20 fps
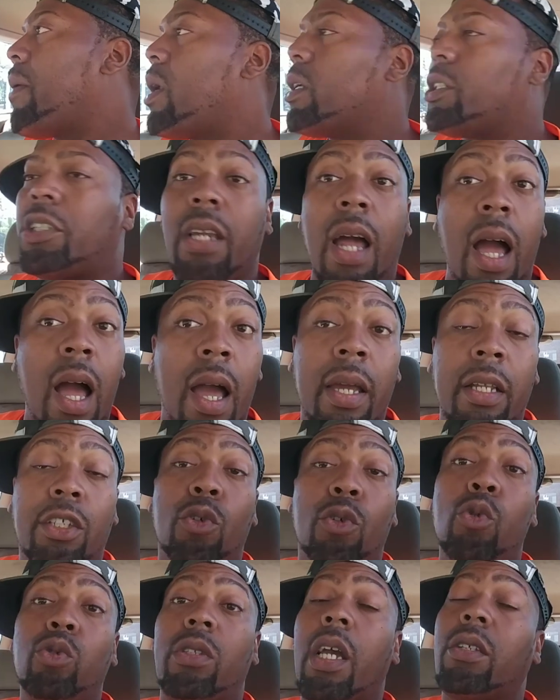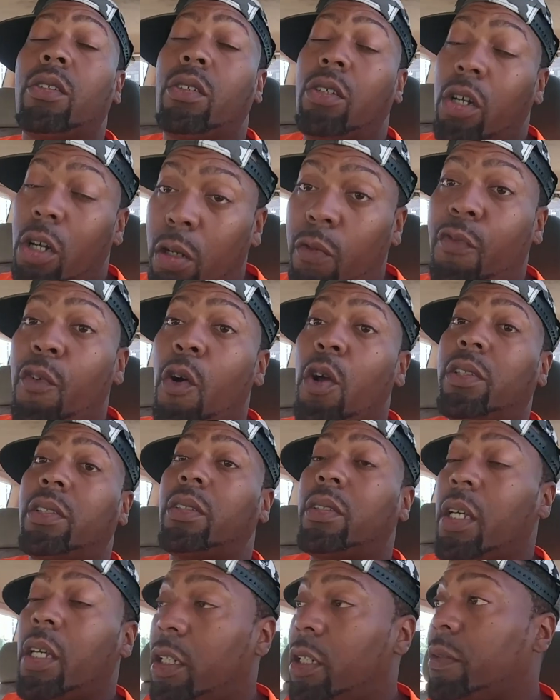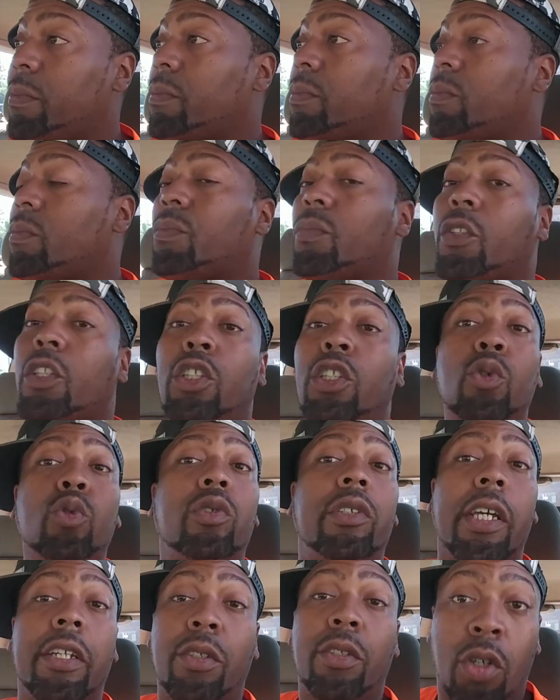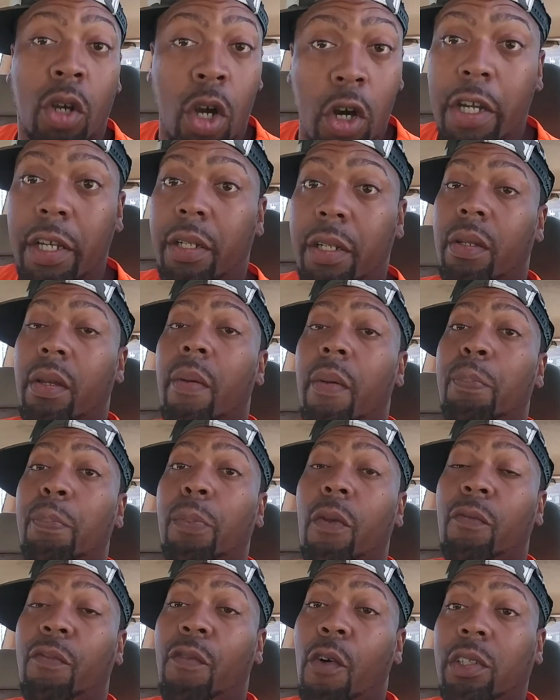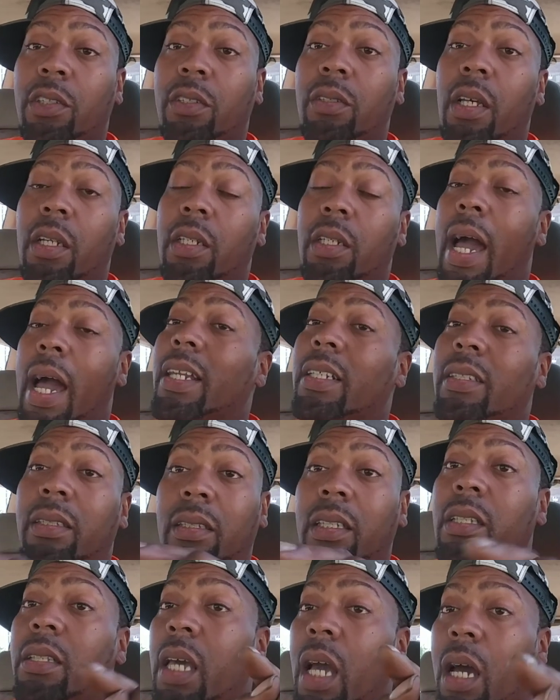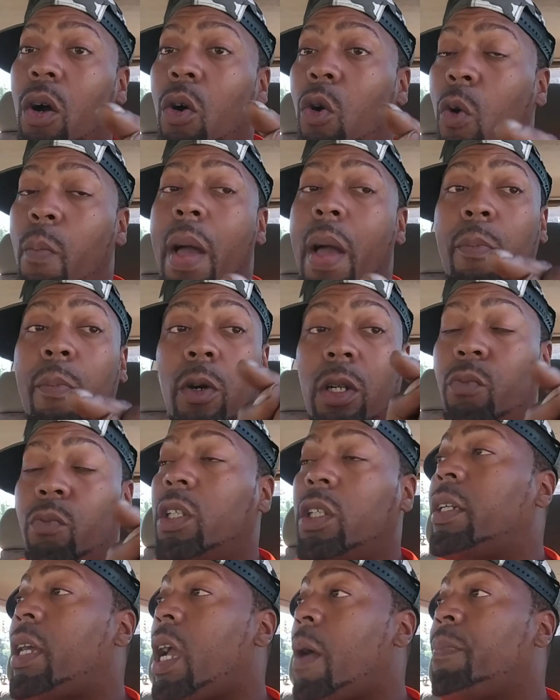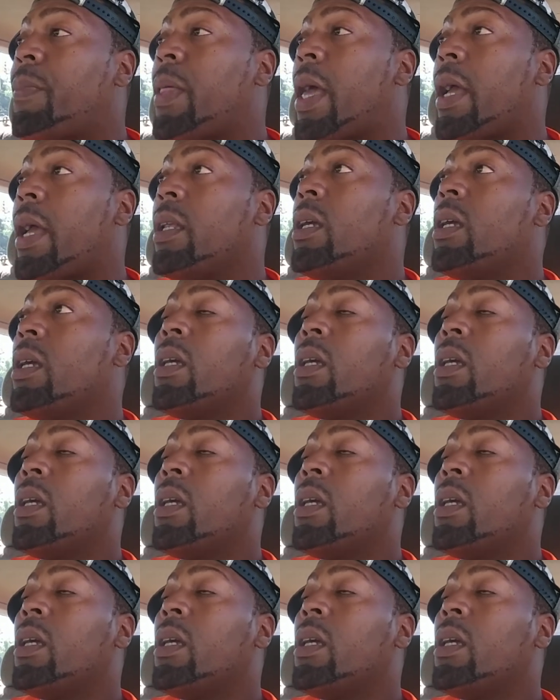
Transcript: Shine, you did good versus Nitty. You did good versus Nitty. I didn't see that whole battle. I'm gonna recap that.